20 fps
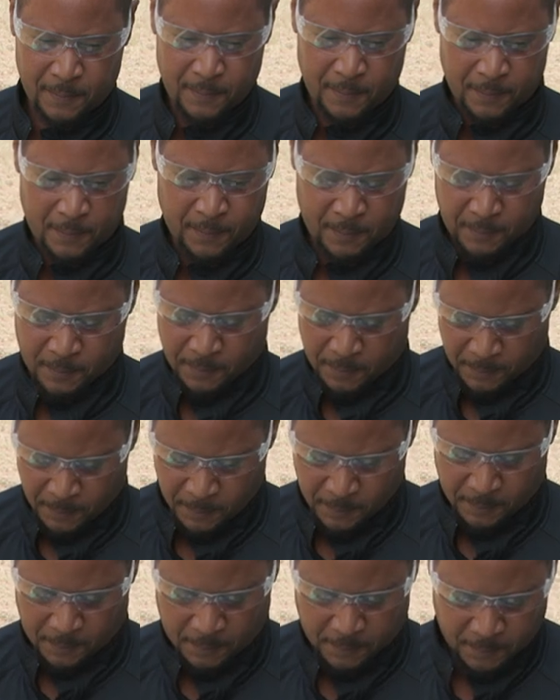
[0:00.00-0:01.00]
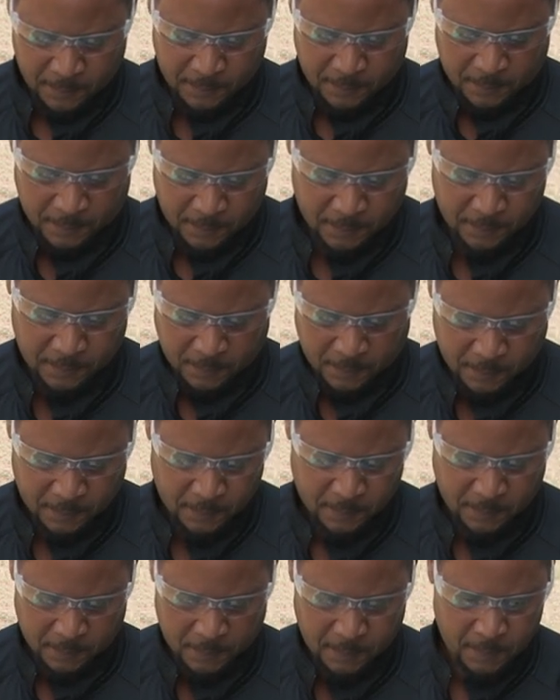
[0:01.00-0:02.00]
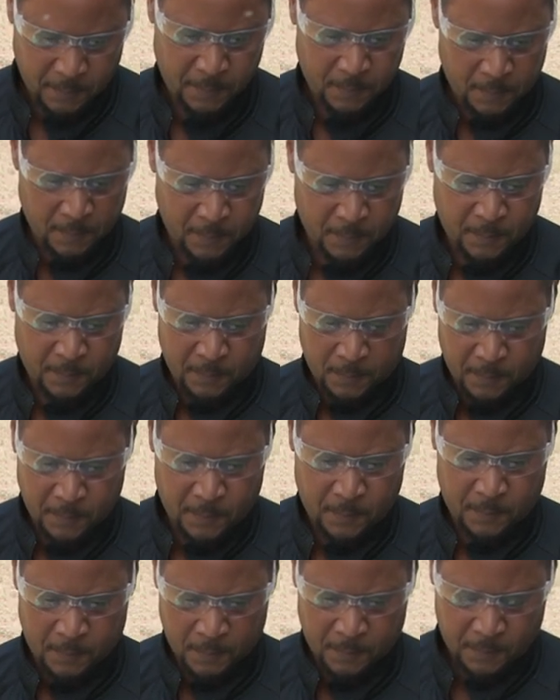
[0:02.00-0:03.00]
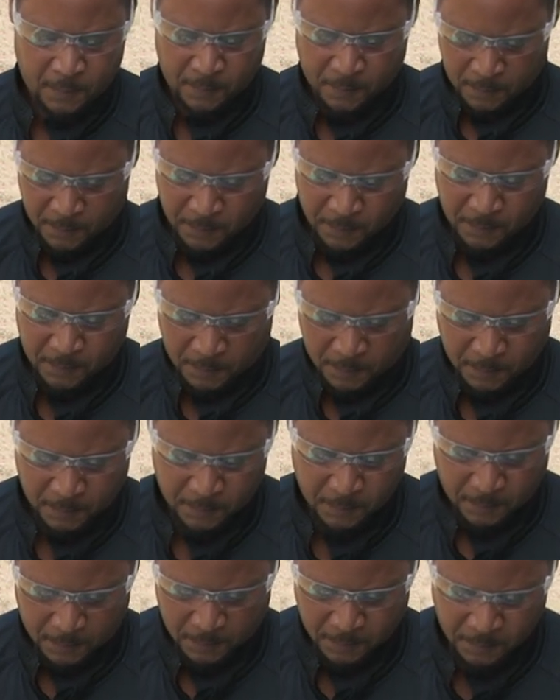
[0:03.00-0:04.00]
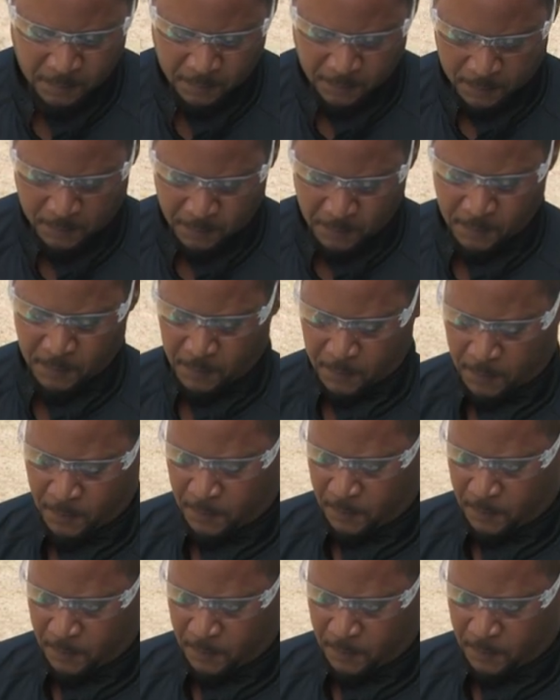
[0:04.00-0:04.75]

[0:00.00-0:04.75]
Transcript: Nothing is said.